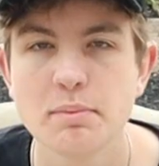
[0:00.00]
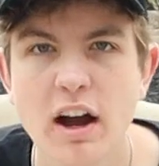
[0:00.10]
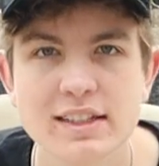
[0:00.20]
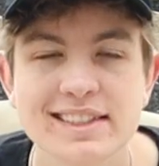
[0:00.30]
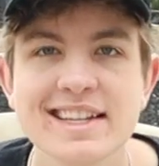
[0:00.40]

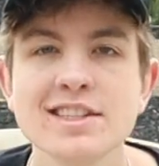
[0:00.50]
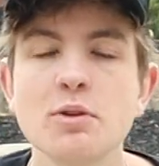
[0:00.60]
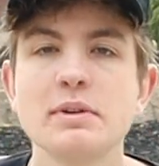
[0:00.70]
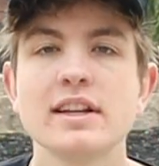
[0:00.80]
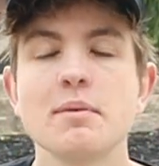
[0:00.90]
box is
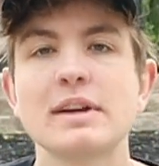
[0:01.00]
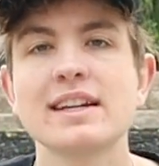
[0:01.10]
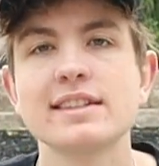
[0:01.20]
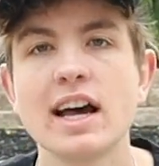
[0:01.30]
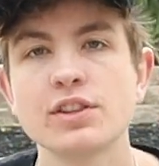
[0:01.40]
opened up
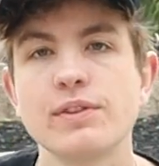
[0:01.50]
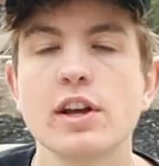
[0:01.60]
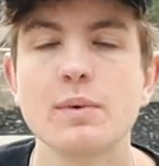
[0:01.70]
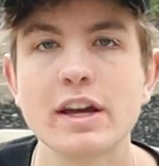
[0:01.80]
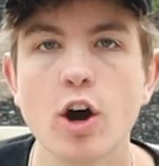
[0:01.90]
because last
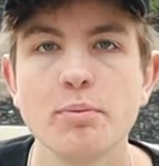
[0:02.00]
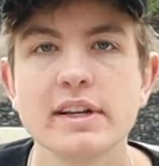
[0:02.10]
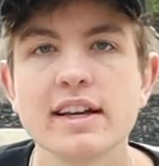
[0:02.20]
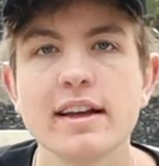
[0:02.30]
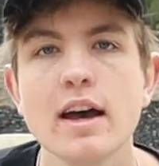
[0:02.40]
video we
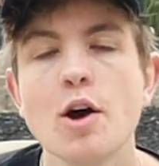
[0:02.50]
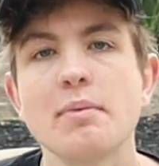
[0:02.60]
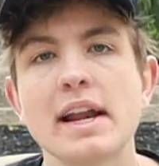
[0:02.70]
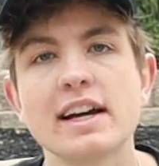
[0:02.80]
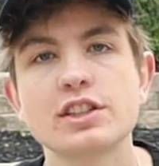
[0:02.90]
opened it,
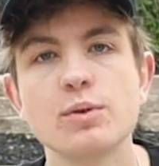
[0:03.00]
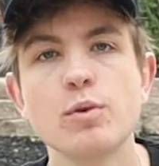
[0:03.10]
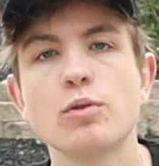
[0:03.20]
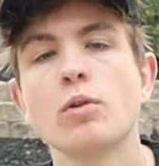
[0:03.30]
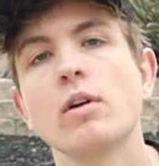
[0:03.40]
but actually
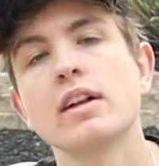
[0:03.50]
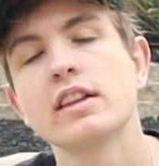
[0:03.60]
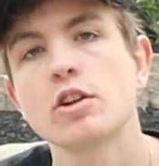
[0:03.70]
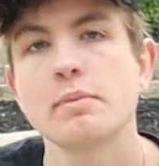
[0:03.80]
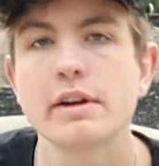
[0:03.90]
we'll roll a
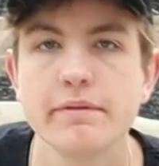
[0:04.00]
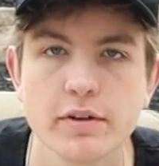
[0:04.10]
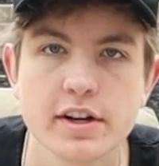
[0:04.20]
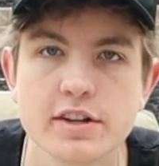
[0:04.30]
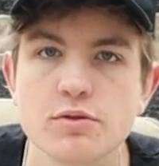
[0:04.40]
little bit of
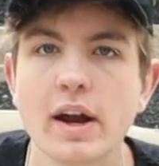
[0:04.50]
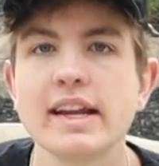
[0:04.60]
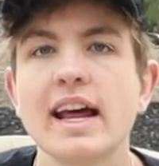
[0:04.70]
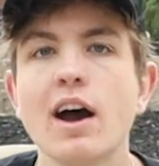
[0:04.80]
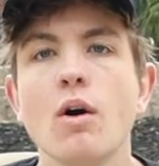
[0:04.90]
footage
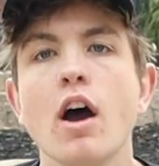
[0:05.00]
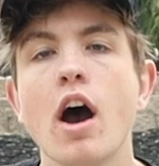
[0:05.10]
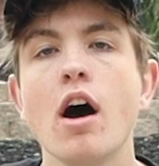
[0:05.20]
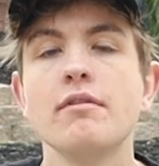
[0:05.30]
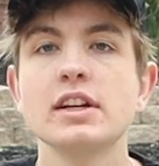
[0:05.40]
right now
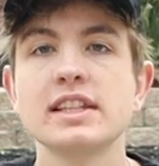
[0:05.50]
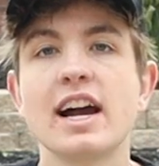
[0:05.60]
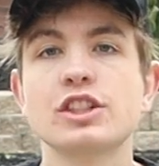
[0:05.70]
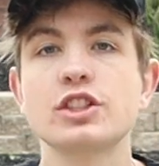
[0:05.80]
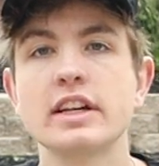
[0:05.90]
of us
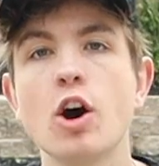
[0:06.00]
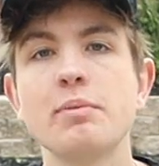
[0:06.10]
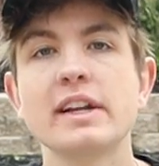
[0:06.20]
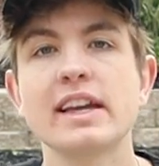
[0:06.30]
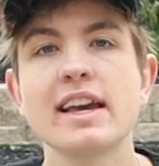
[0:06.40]
actually
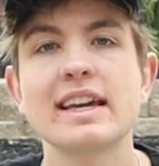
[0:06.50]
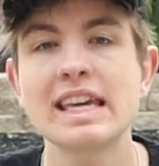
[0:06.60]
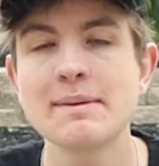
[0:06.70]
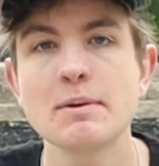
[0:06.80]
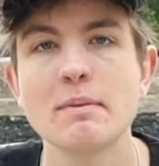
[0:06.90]
opening it. And
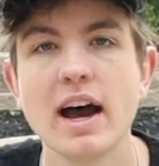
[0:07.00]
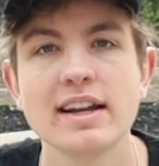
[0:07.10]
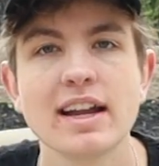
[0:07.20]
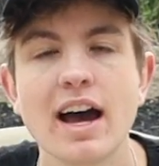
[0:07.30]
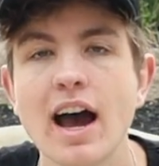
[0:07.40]
keep in
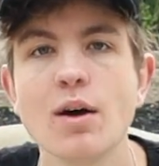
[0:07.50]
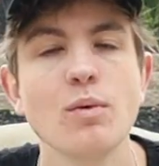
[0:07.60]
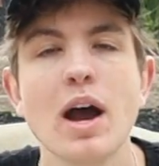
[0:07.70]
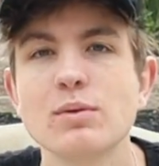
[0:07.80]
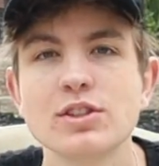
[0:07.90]
mind,
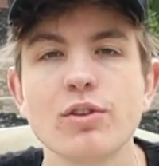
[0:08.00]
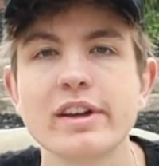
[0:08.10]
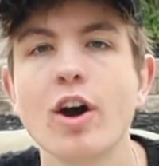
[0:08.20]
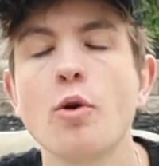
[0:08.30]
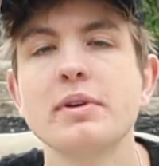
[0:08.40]
I was
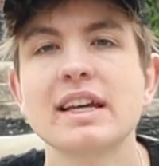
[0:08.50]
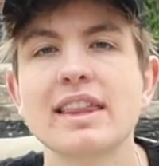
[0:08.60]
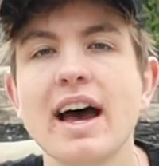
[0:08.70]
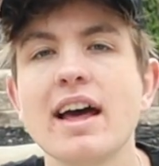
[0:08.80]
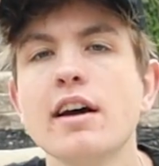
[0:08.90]
only opening
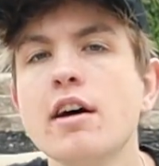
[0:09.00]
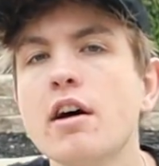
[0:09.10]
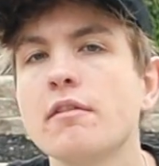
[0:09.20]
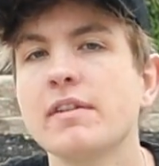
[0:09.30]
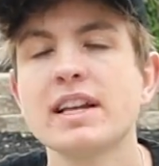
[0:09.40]
that
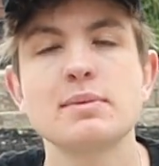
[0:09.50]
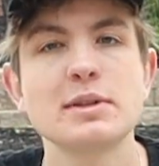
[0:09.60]
for that